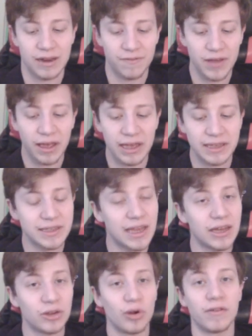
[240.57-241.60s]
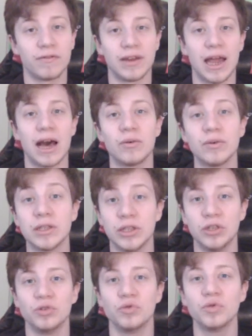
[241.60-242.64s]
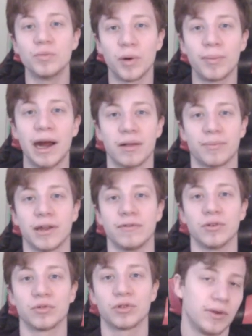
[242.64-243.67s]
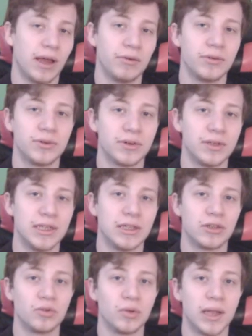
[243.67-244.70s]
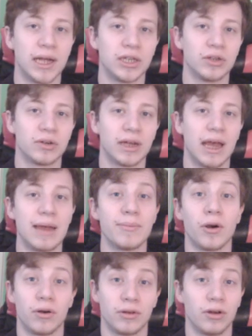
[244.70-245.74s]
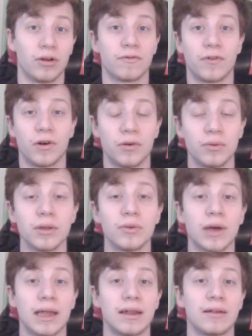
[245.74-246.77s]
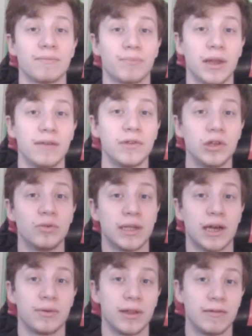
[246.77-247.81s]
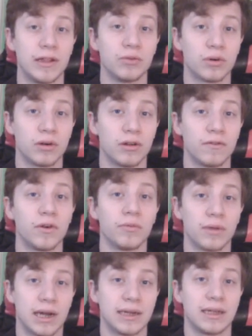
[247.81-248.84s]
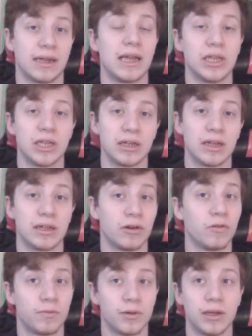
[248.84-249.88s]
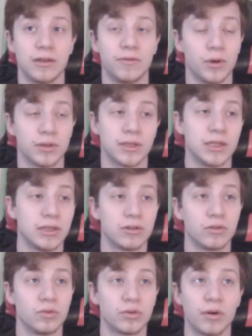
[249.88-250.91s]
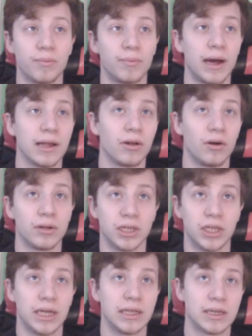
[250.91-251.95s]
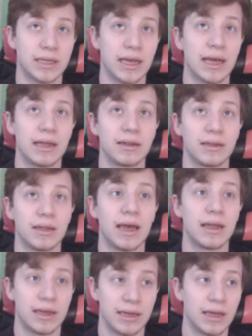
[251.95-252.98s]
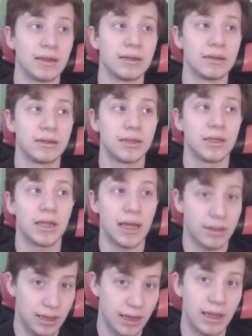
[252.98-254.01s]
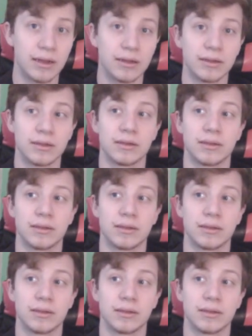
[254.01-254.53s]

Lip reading: The thing is that you have now new mobile preview. So now you don't need to launch your game on your phone. You can preview it how it will look on the phone right in engine. And hopefully it won't need to compile all the shaders again and again and again